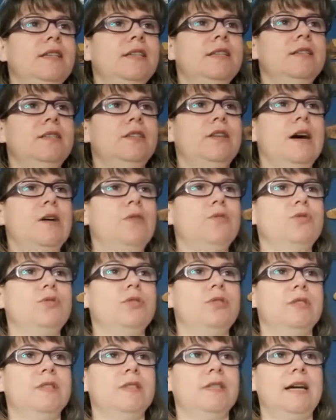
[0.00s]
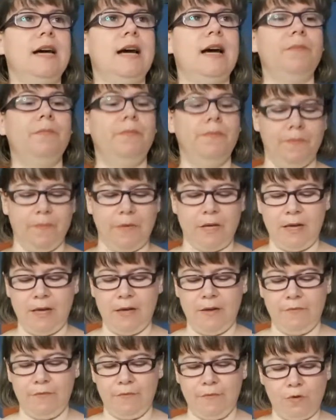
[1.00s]
These trousers come
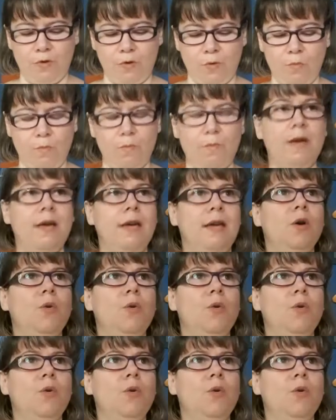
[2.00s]
from